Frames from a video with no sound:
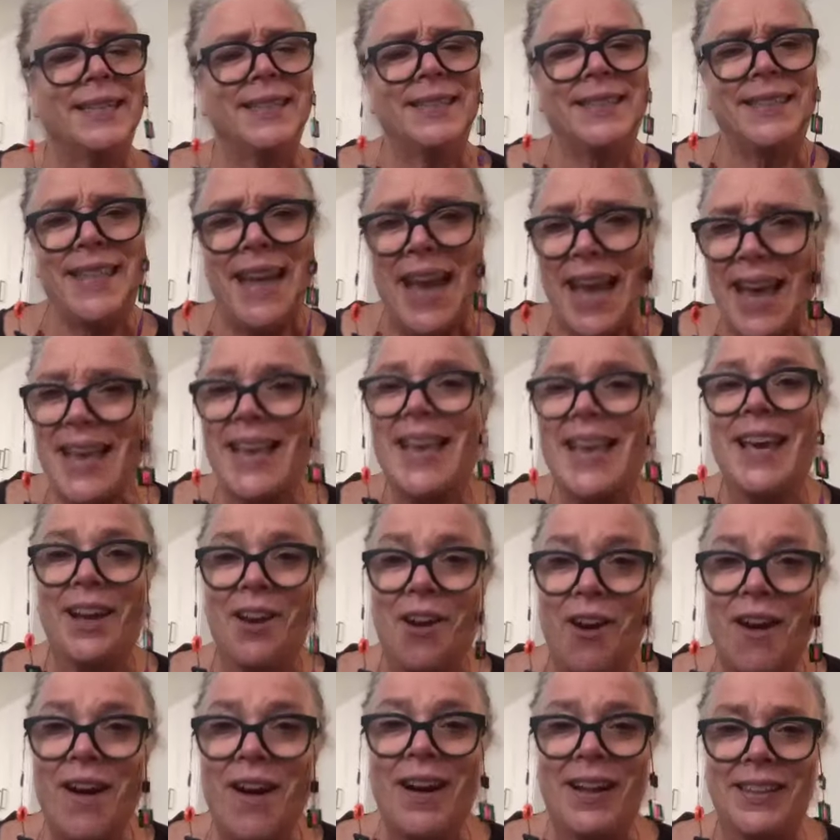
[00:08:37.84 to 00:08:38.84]
taking
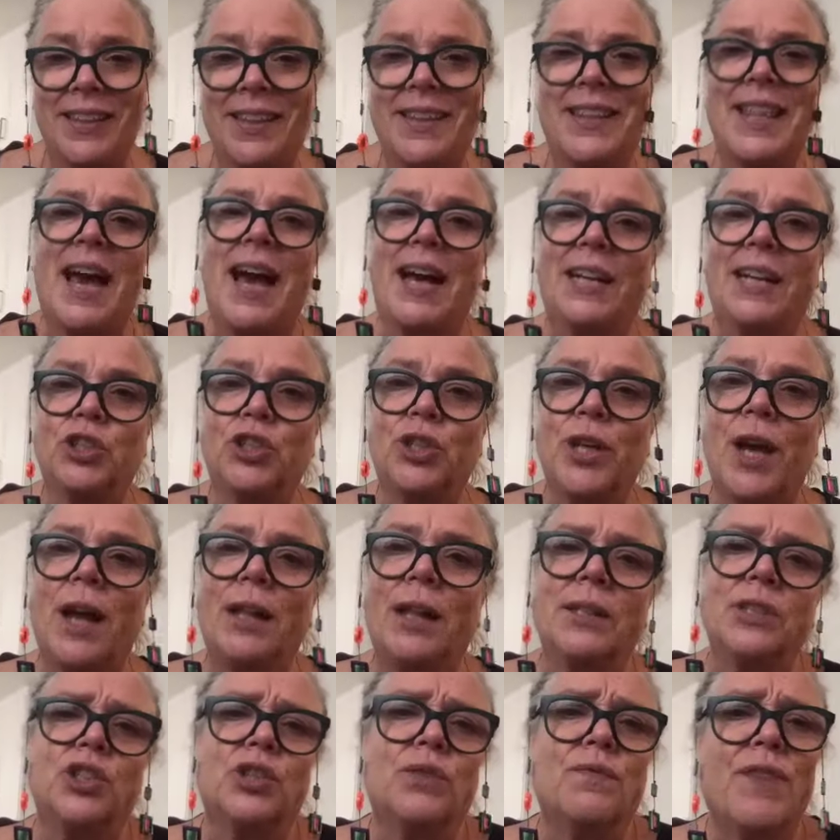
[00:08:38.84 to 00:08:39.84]
on that
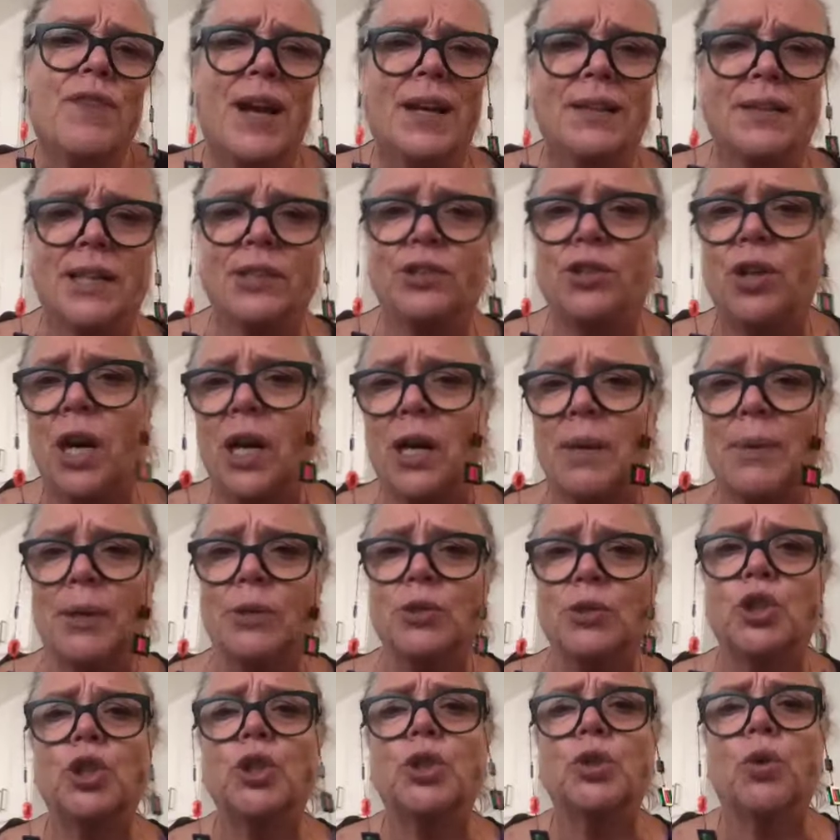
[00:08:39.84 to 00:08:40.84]
challenge. In fact, they talk about
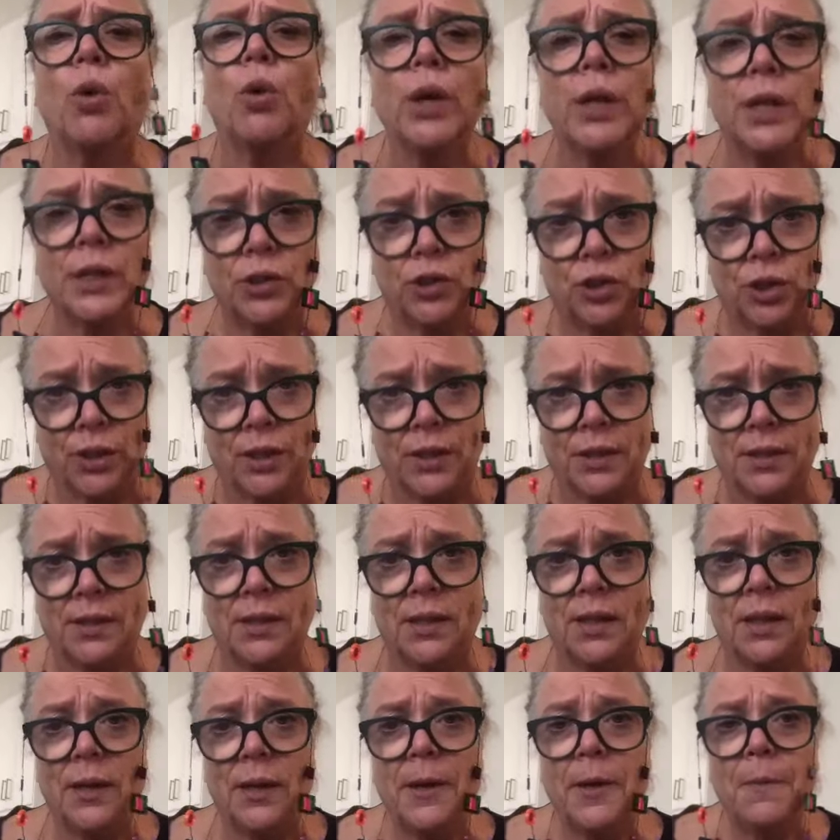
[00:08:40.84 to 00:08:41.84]
shortages
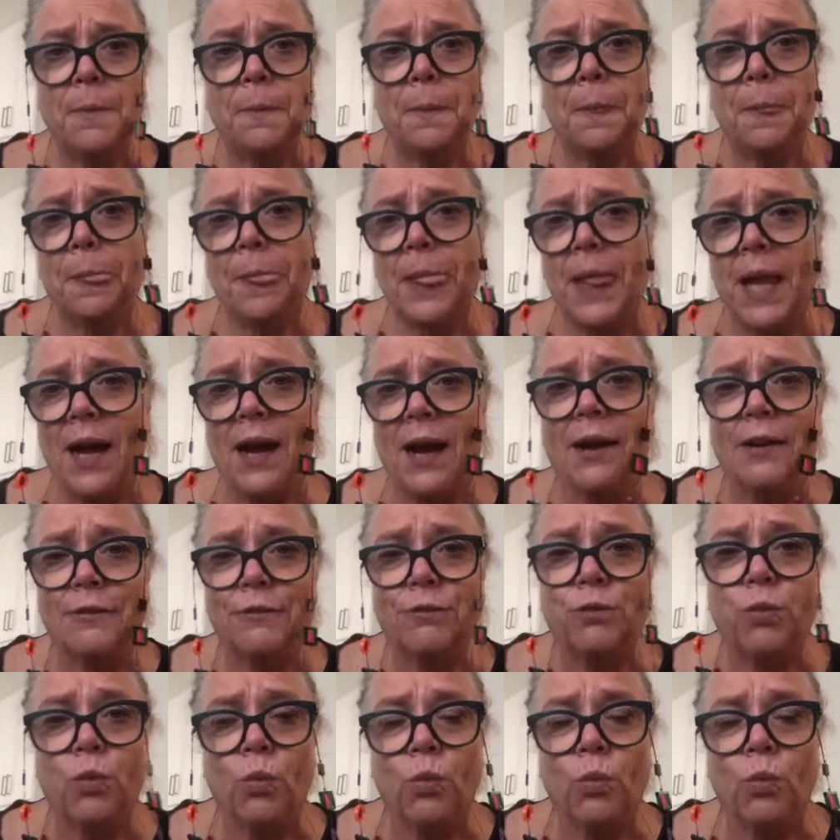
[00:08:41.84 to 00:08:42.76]
of